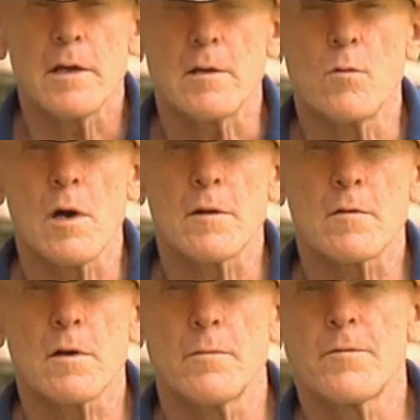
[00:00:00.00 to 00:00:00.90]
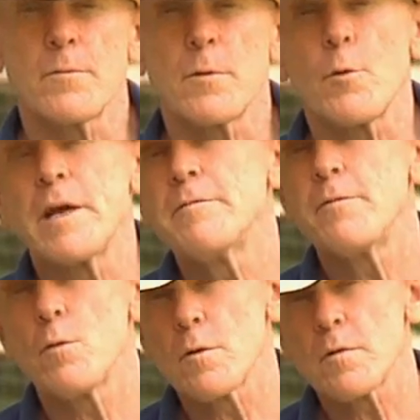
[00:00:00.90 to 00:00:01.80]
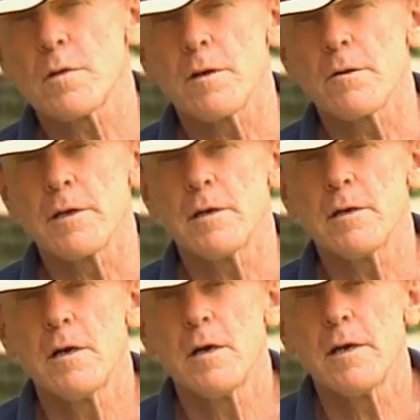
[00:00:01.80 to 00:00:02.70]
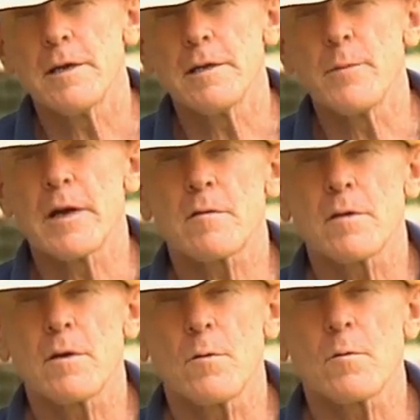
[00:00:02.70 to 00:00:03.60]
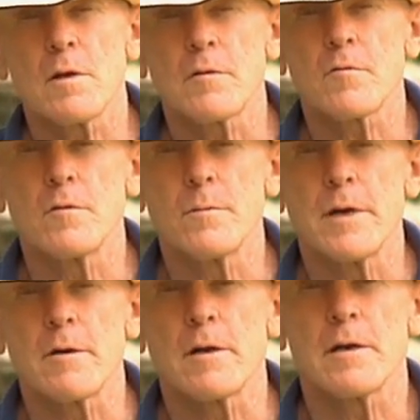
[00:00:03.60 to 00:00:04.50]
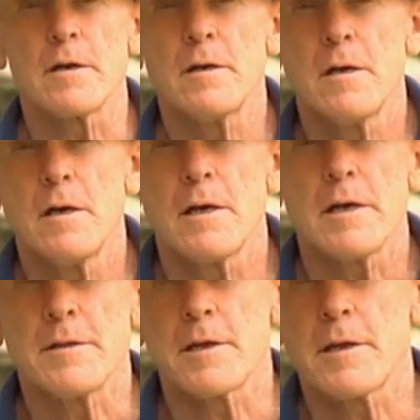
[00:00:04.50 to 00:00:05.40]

Iguanas come from the rainforest area in Mexico, Central America, and the